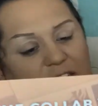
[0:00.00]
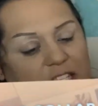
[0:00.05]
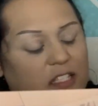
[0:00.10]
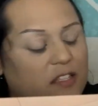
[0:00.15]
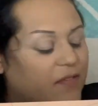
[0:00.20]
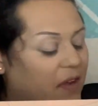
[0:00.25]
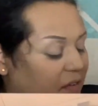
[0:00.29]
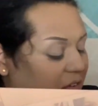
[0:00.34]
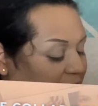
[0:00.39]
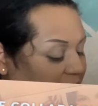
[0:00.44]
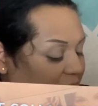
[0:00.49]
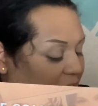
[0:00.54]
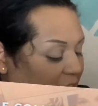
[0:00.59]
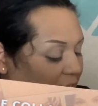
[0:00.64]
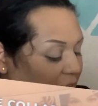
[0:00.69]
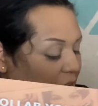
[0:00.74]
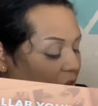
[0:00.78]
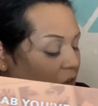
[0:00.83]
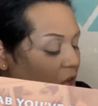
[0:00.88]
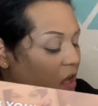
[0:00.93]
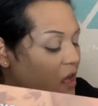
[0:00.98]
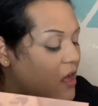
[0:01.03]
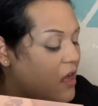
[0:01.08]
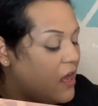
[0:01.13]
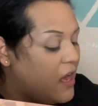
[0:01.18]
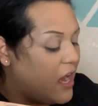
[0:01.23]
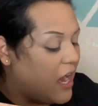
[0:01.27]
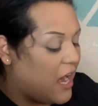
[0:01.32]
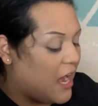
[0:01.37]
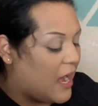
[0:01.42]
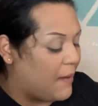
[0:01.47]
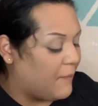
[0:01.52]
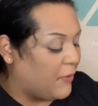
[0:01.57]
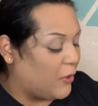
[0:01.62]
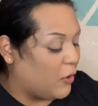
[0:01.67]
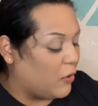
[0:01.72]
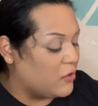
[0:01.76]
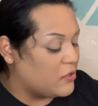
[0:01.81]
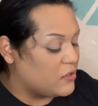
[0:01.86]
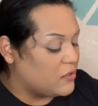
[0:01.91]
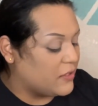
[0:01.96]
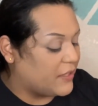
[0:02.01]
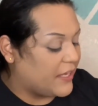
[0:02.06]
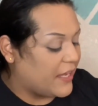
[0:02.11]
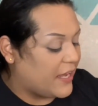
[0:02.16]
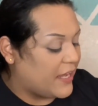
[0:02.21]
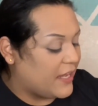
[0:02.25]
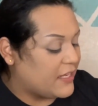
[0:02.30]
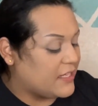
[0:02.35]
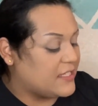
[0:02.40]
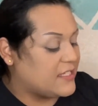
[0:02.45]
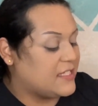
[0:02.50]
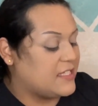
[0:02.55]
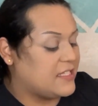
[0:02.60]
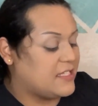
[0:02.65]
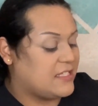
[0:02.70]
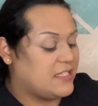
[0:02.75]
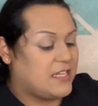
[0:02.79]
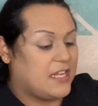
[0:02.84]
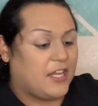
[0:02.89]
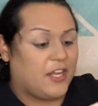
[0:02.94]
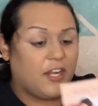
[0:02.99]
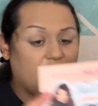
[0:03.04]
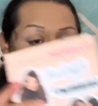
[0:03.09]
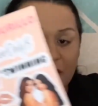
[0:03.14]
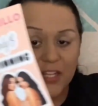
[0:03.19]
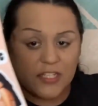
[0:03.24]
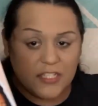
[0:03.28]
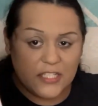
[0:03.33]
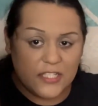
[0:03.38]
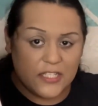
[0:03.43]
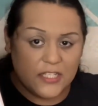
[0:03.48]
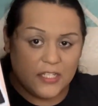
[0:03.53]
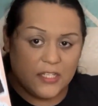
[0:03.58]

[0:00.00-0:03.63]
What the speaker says: of everything. You also get stickers,